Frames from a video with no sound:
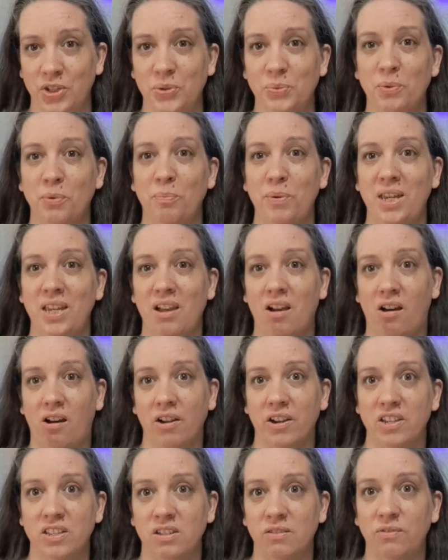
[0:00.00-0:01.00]
be
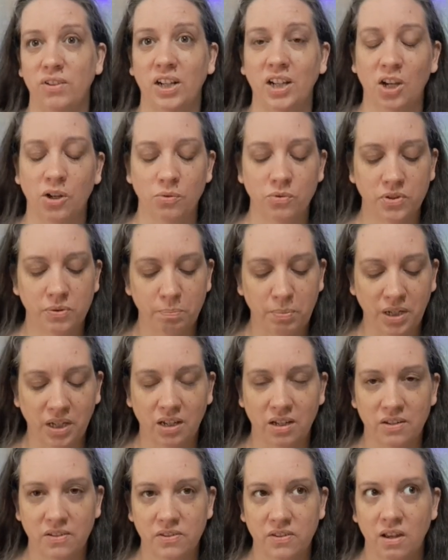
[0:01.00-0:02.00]
August videos,
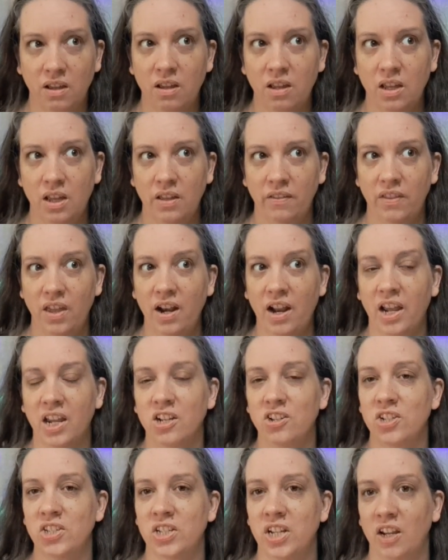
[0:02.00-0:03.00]
because then I can
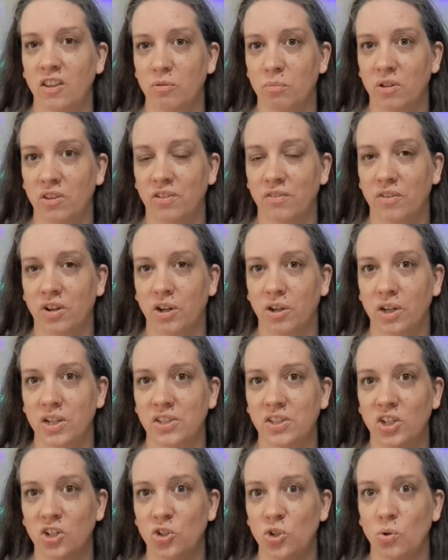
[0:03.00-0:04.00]
just take the month of
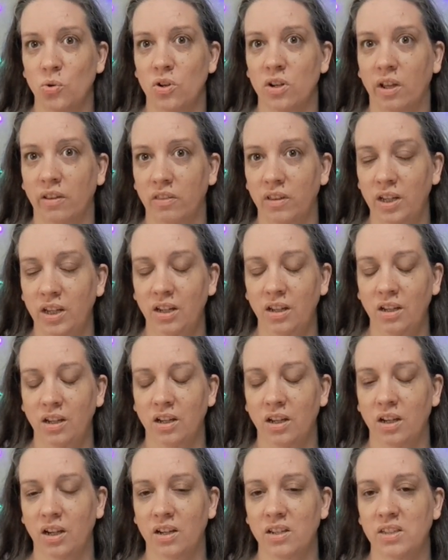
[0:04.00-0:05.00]
August and do nothing
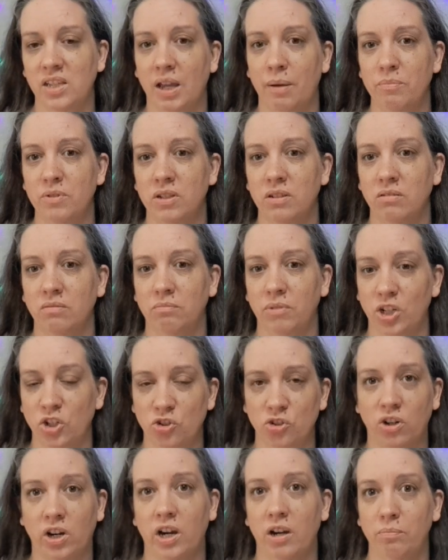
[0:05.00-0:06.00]
except make
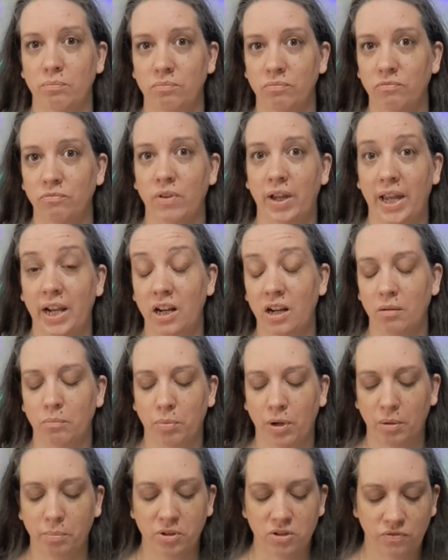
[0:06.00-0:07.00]
sure I edit and
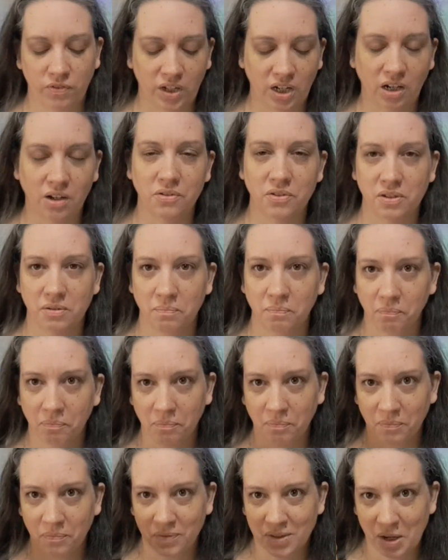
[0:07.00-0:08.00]
publish videos.
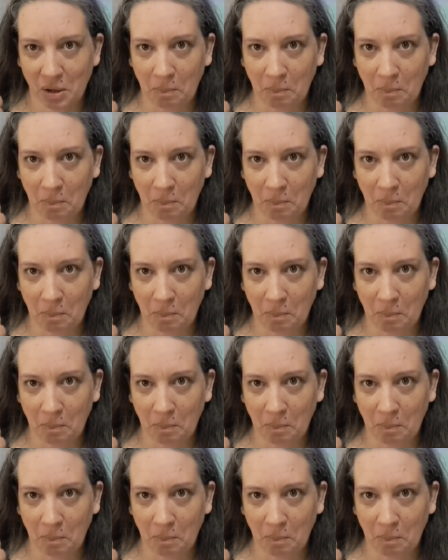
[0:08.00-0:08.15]
So